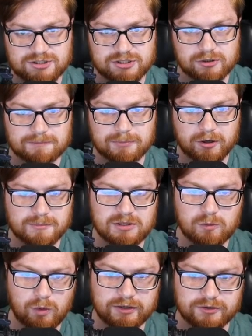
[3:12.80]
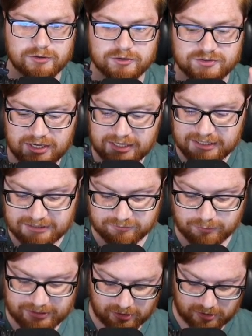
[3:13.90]
here. Part of me wonders if
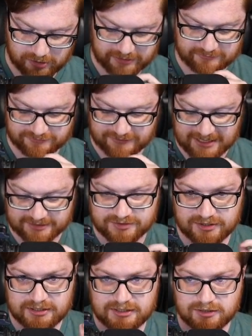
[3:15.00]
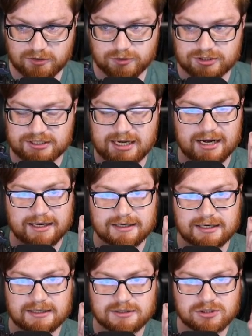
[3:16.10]
we are, in fact, looking at
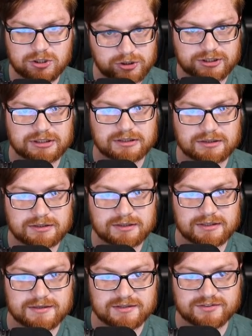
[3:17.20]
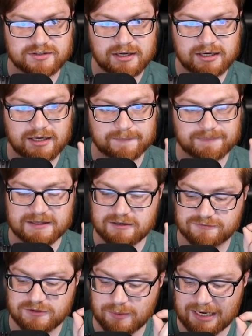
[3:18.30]
a cookie in this. Uh,
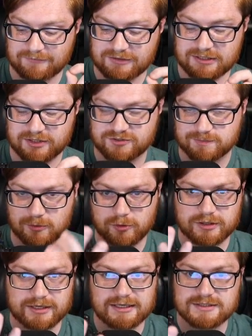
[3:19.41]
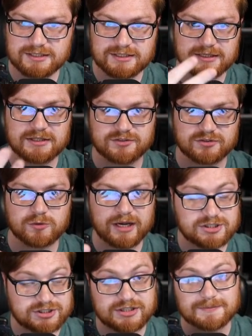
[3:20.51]
if you haven't explored, hey, digging into
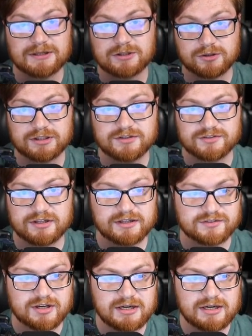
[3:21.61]
HTTP cookies, it is